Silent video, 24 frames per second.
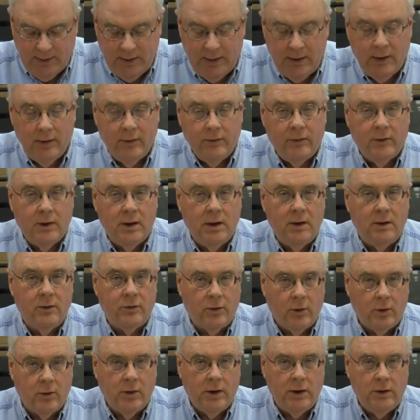In the
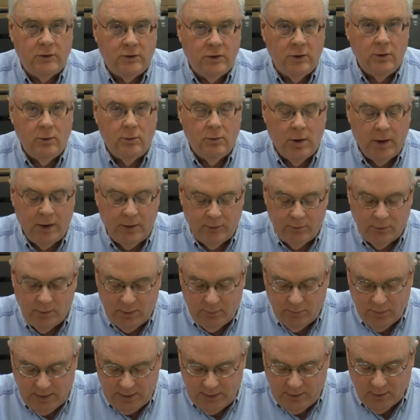
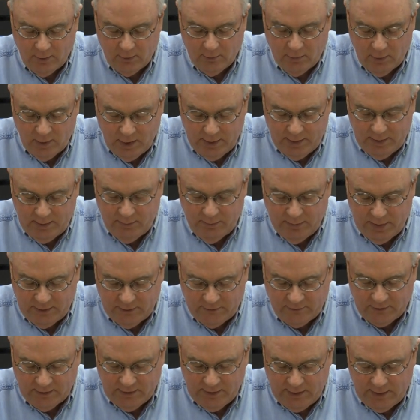3,200-meter run,
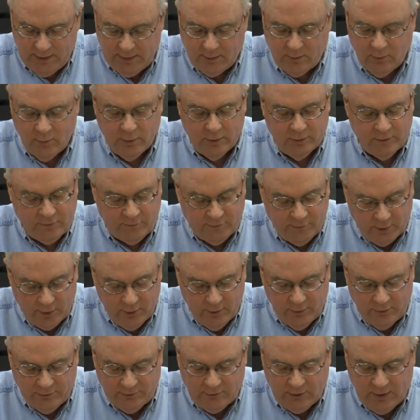Bissonette was
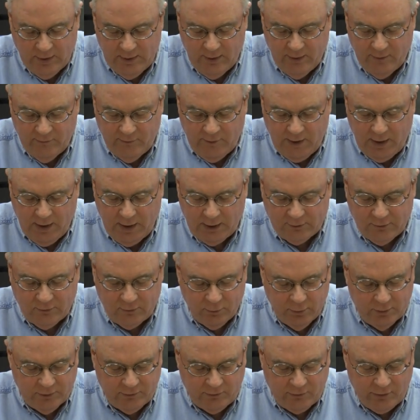first,
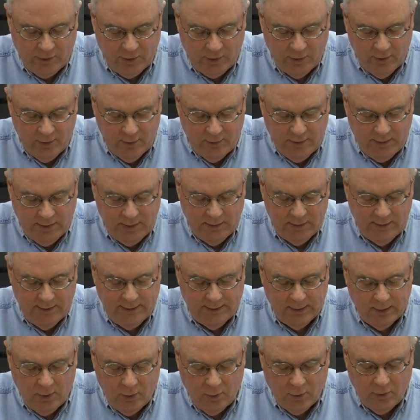Fox was third,
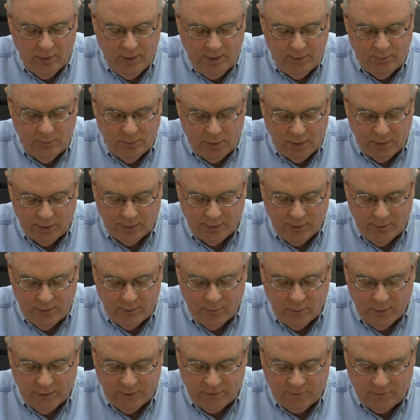and Lauren
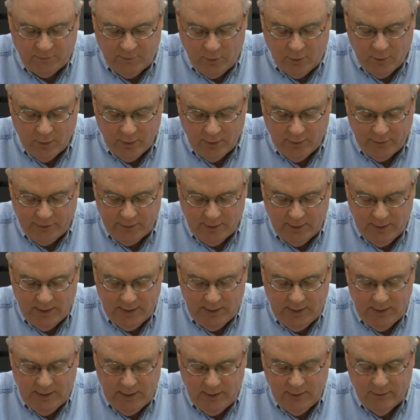Bullard was 4th.
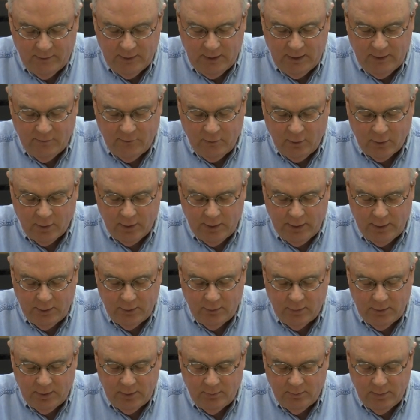In the
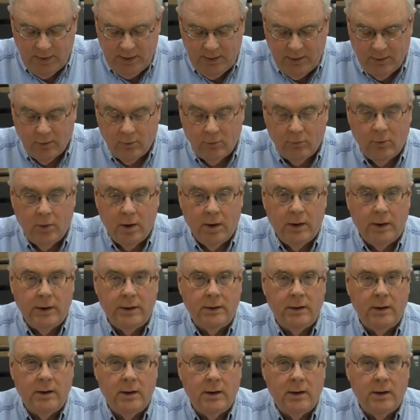400-meter
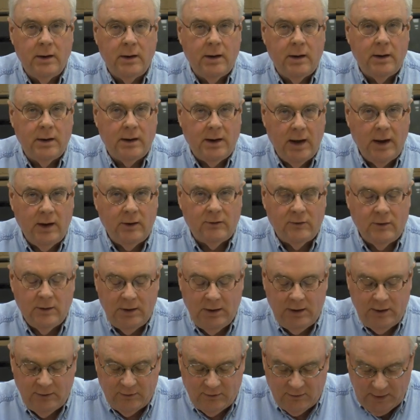run,
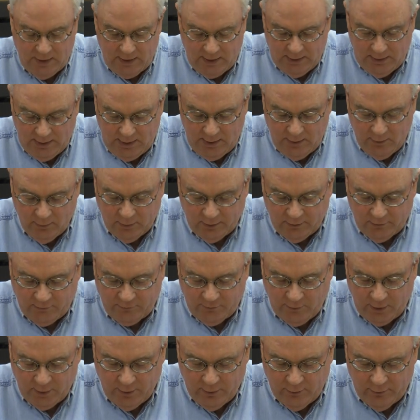Cassidy Shaney was
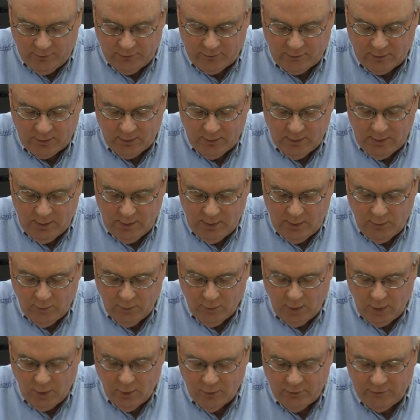first,
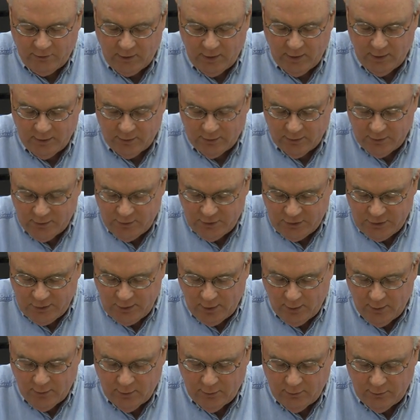Rosa
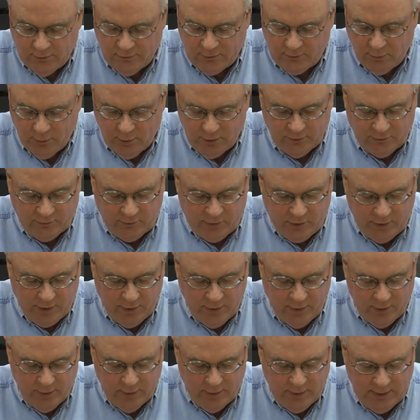Shones was
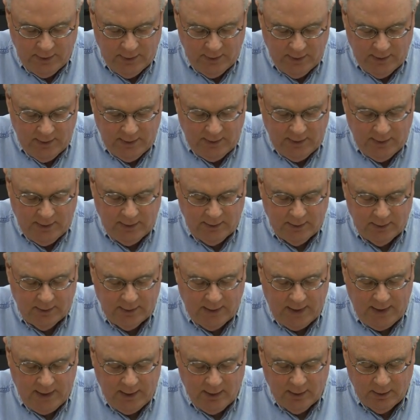third,
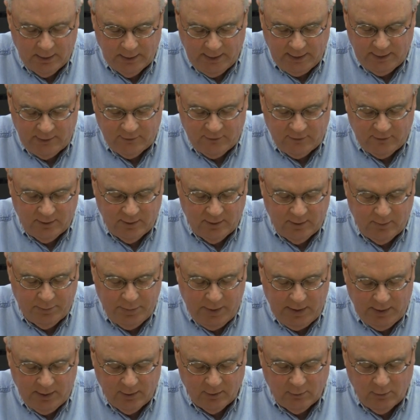and Alexa
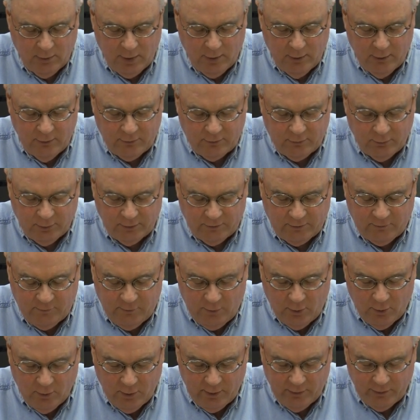Pellaros was
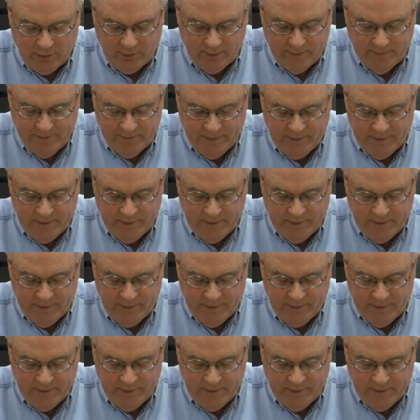4th.